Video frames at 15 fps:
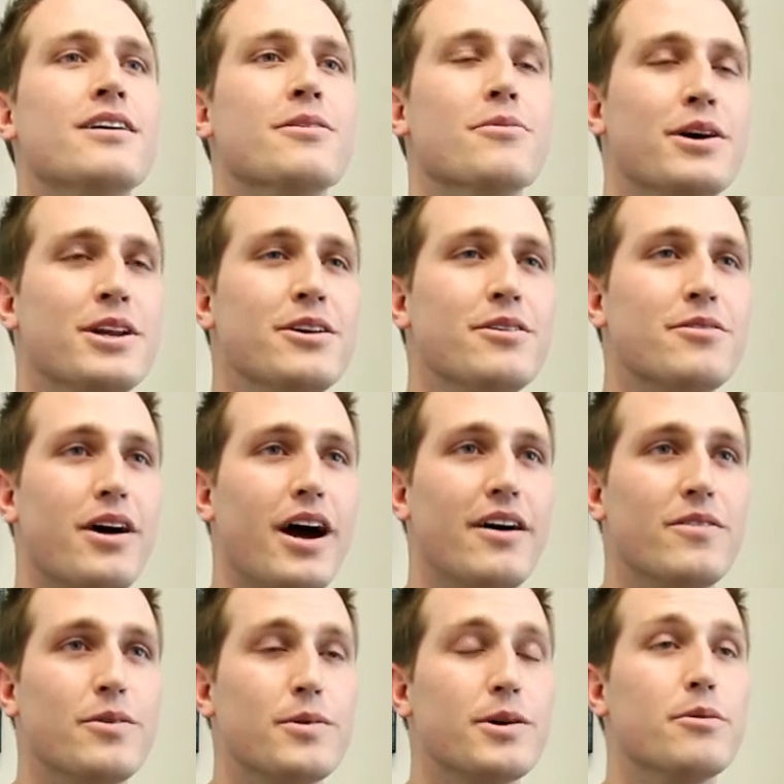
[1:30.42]
When you
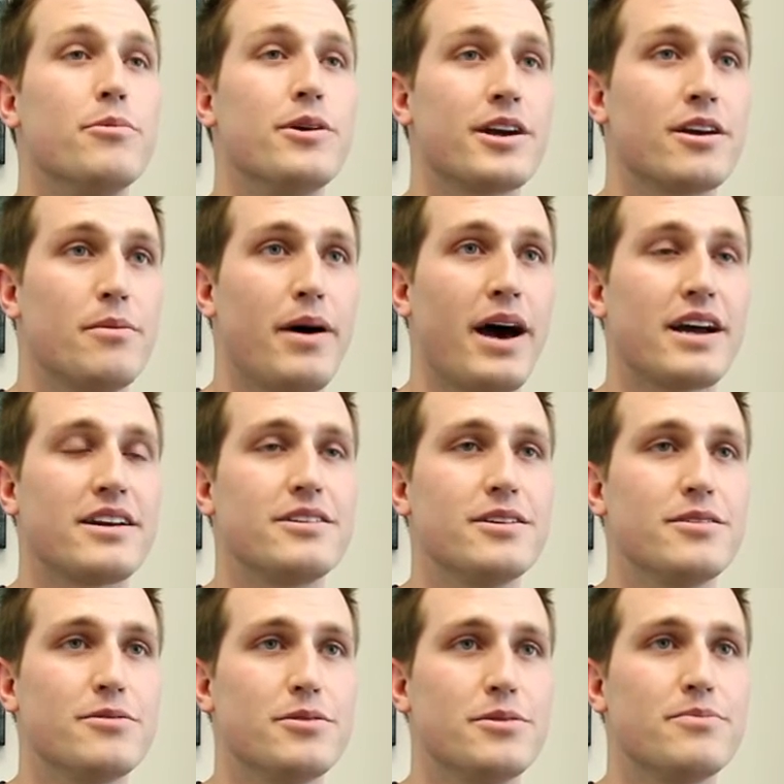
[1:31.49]
arrive, we will bring you back to
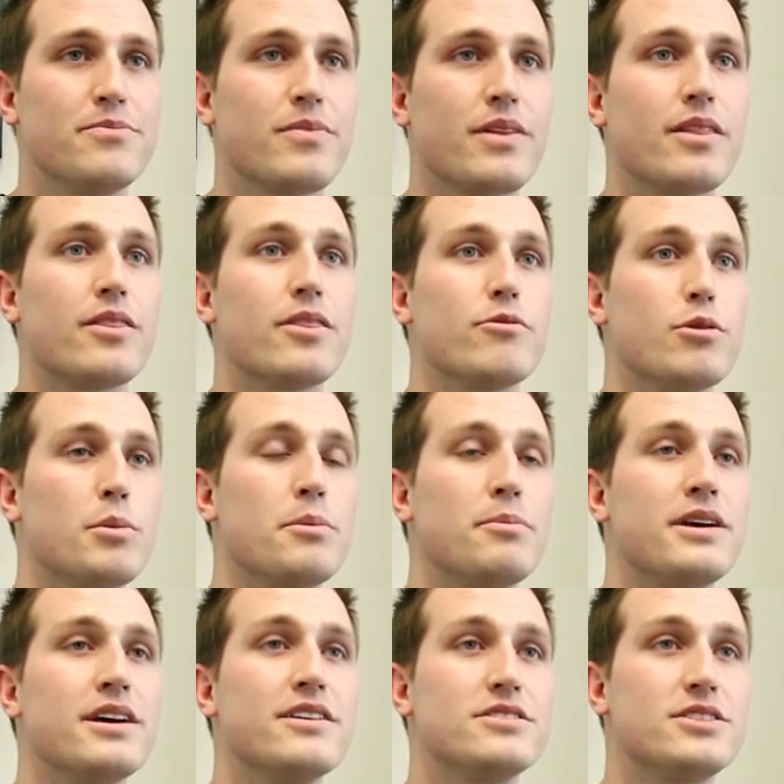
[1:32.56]
your room. The room will
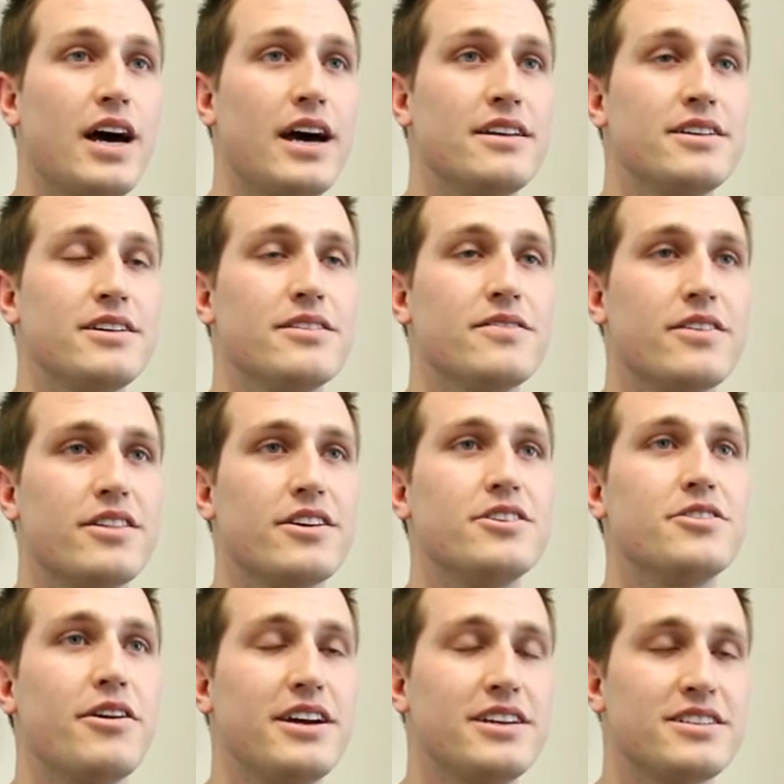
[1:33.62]
be assigned to you for the
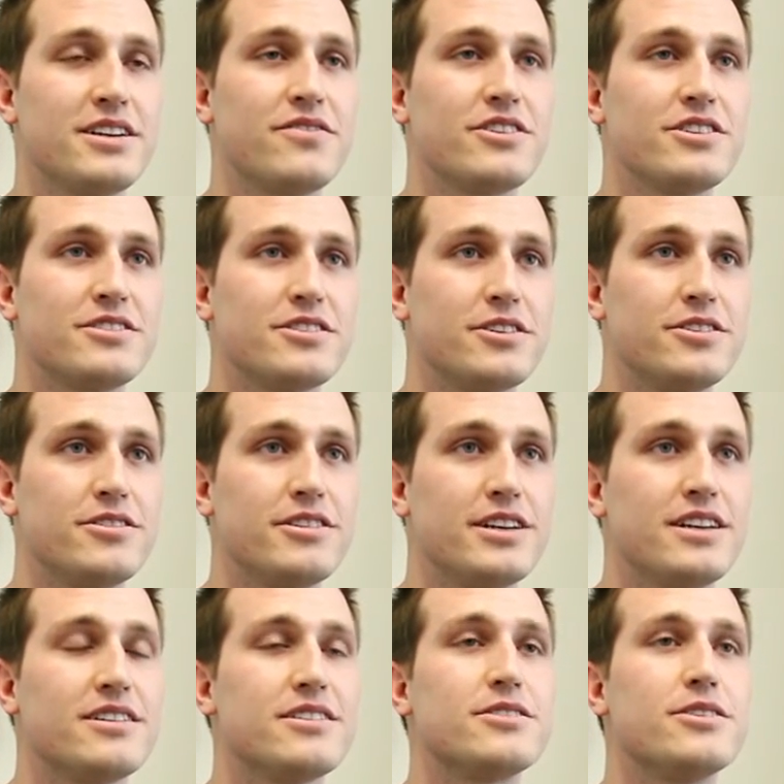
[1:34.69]
duration of your surgery
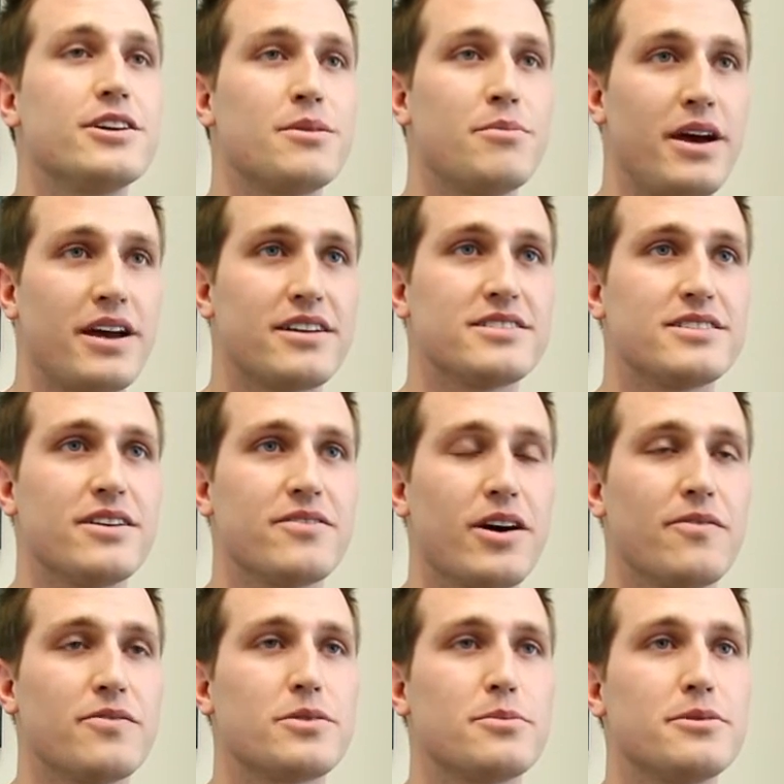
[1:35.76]
so you can make yourself
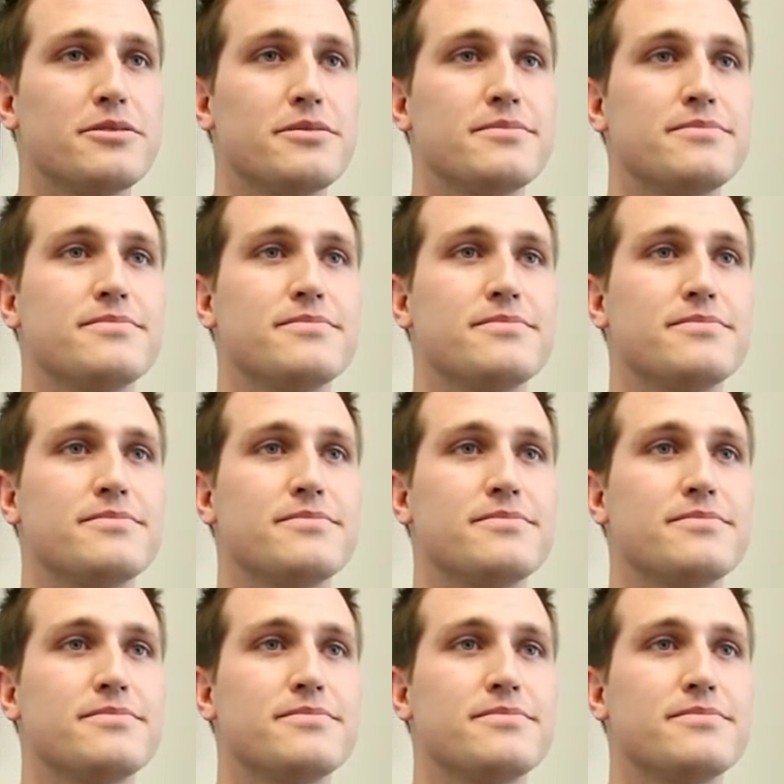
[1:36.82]
comfortable.